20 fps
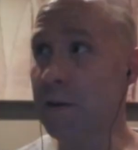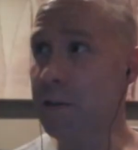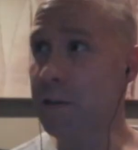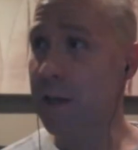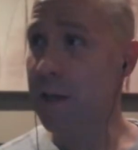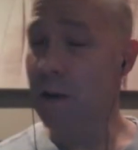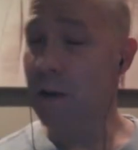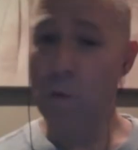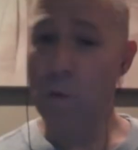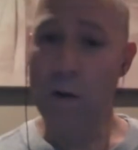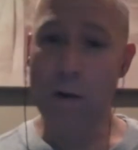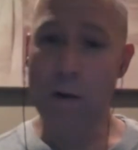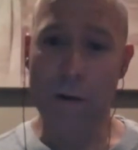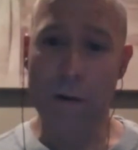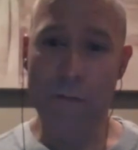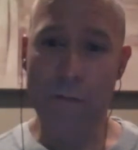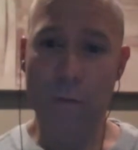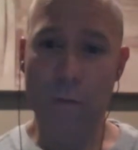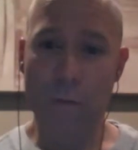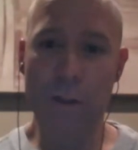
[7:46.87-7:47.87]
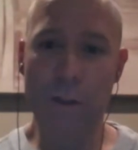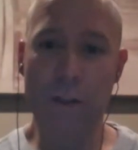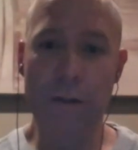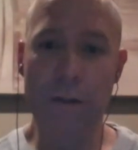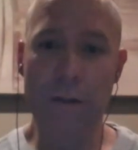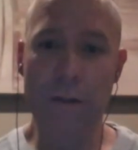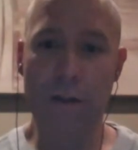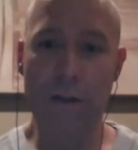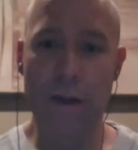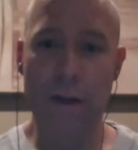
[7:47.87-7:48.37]
day one,
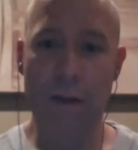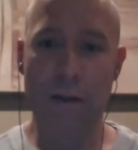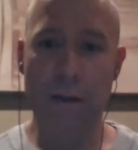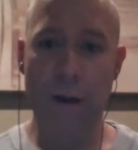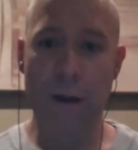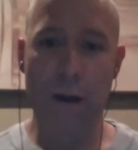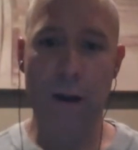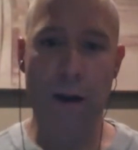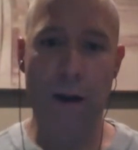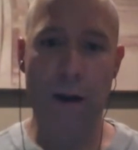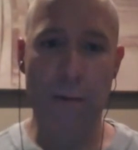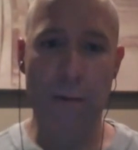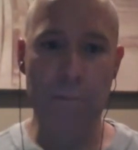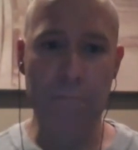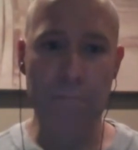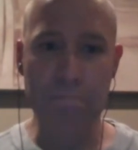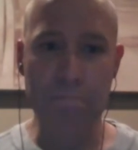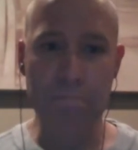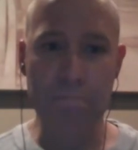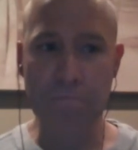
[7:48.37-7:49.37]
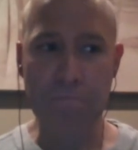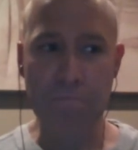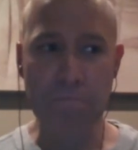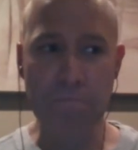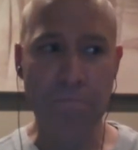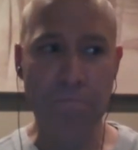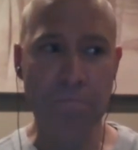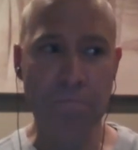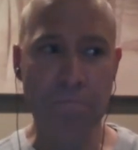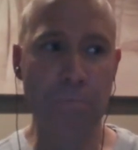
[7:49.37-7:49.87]
unfortunately,
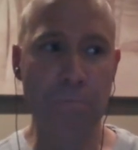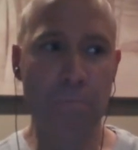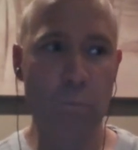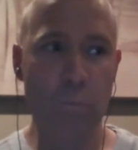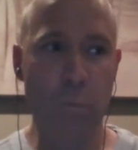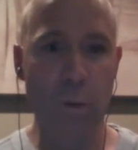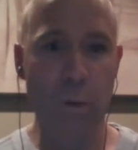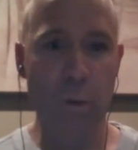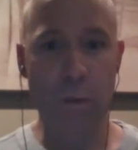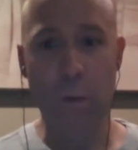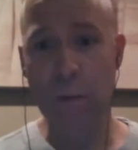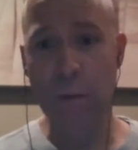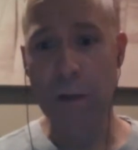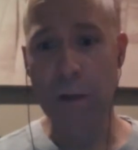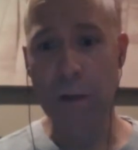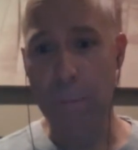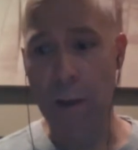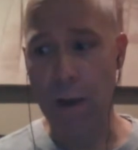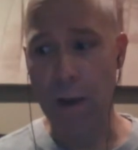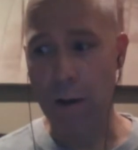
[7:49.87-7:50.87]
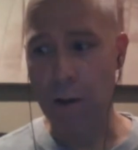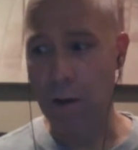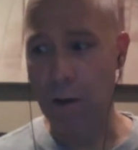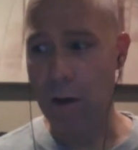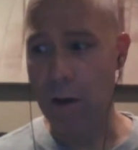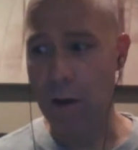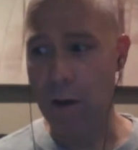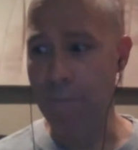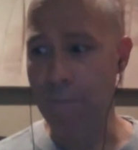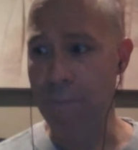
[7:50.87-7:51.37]
with only about
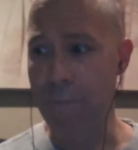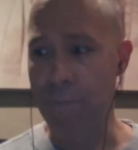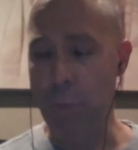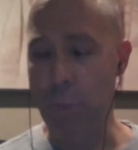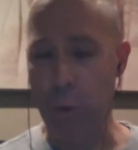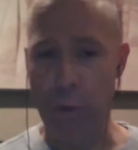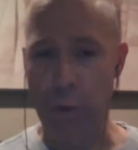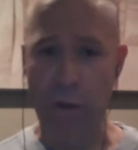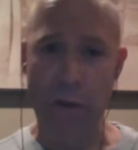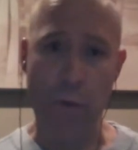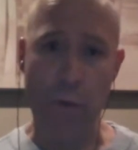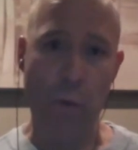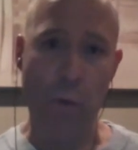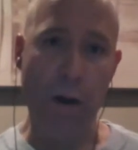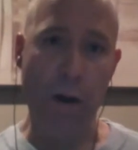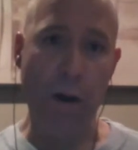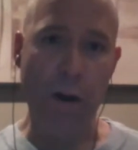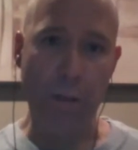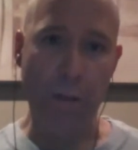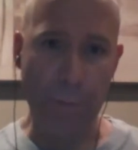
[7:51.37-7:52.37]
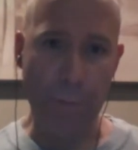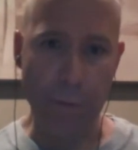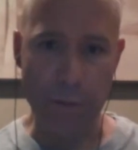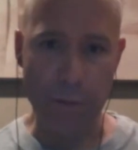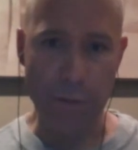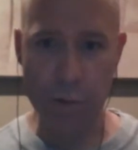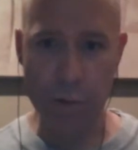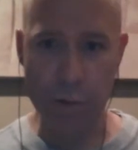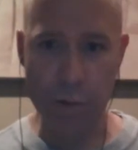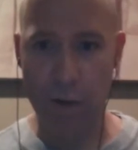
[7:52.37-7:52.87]
a 40 watt per
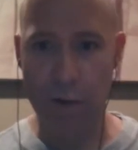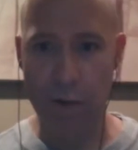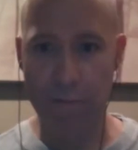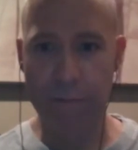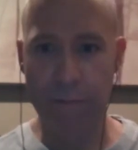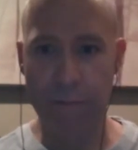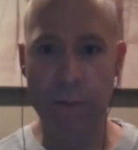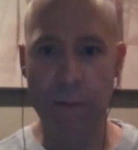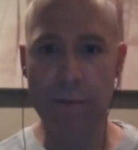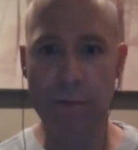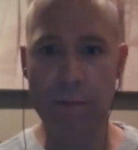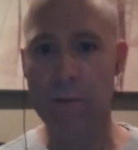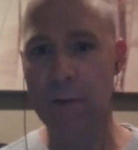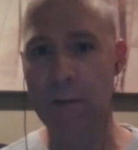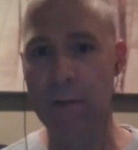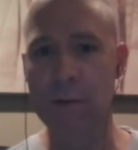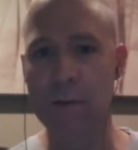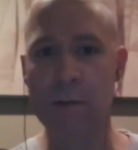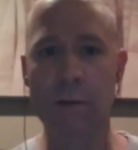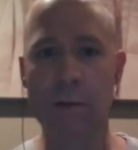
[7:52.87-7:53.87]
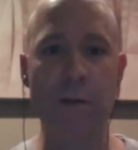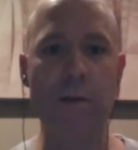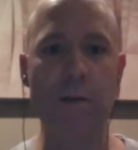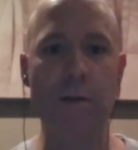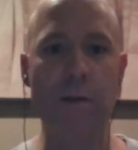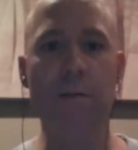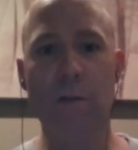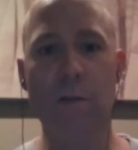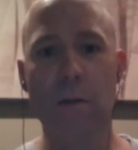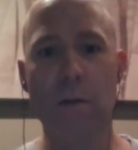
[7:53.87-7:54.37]
square foot density
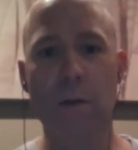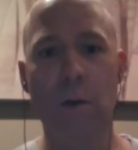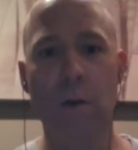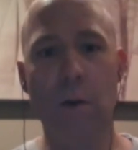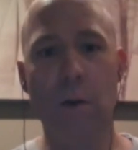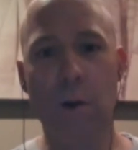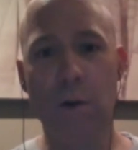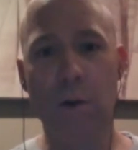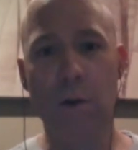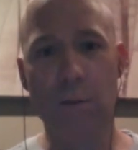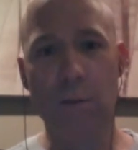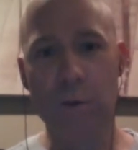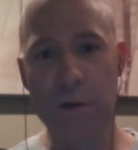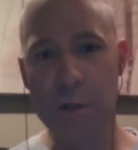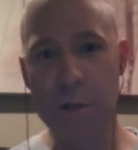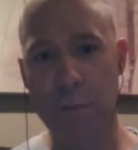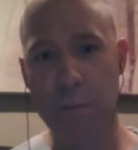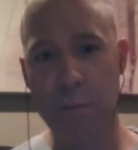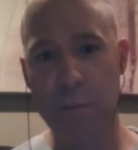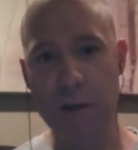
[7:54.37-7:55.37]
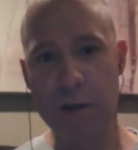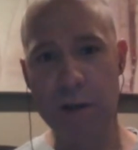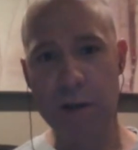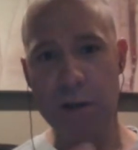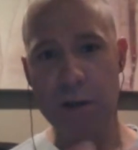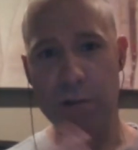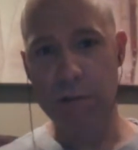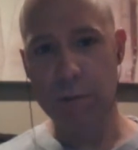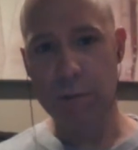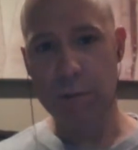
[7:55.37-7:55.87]
over a space
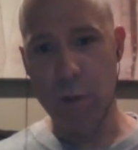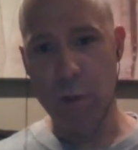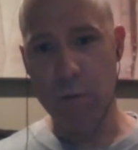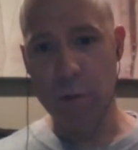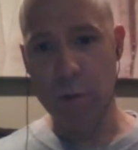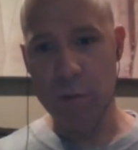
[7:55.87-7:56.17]
of over